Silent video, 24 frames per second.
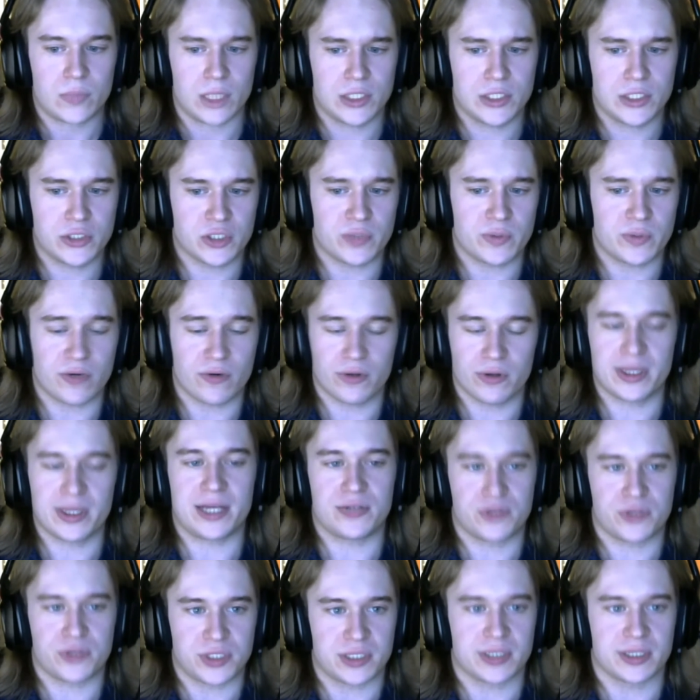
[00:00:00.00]
So it's been a really
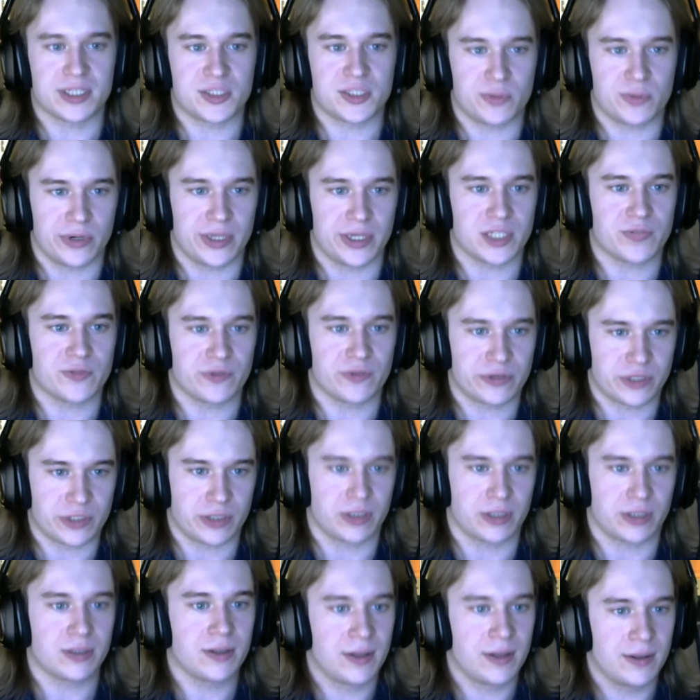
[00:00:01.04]
interesting experience for
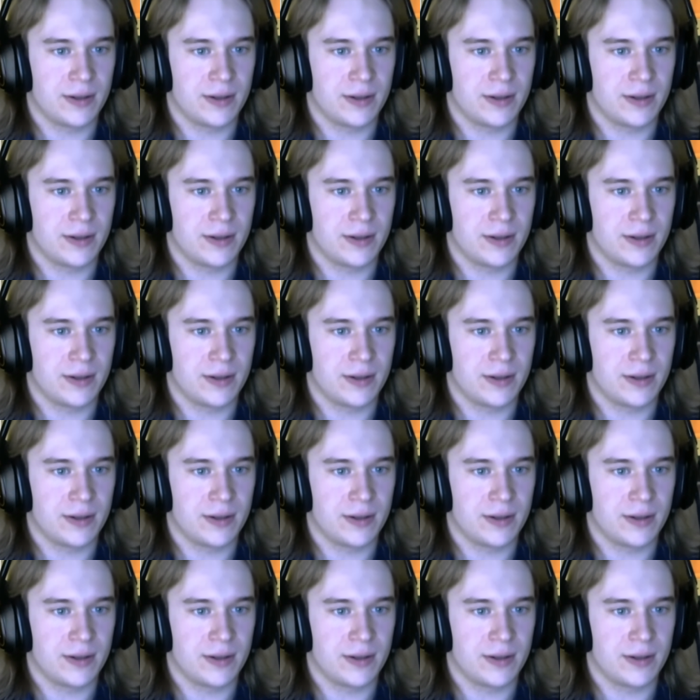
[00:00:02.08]
sure.